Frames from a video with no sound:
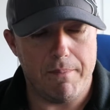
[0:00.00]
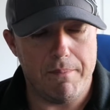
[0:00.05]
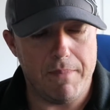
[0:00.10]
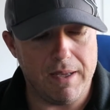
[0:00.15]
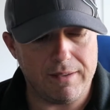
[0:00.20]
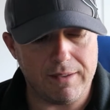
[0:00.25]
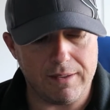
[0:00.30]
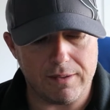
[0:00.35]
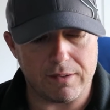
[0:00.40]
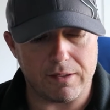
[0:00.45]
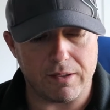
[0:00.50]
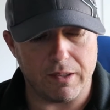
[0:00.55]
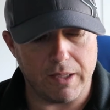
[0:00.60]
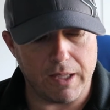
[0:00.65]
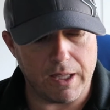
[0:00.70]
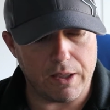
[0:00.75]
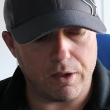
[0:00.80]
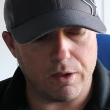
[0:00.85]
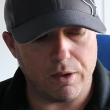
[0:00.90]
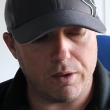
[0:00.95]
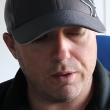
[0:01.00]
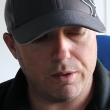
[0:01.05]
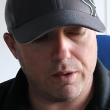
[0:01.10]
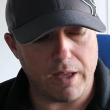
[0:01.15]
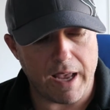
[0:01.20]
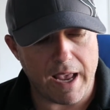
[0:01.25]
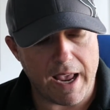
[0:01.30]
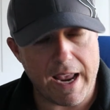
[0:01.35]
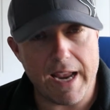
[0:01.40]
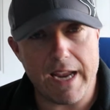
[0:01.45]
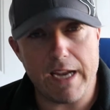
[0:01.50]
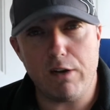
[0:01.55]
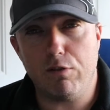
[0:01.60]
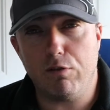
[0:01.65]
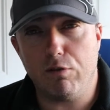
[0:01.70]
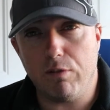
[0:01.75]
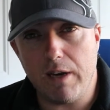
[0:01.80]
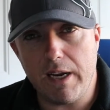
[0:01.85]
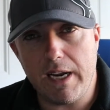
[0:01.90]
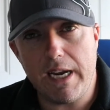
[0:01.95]
Missus Slithers, a
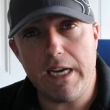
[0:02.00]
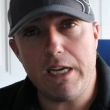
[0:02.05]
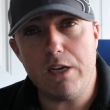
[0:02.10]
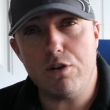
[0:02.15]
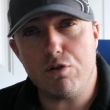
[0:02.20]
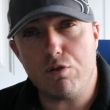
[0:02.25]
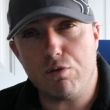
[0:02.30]
green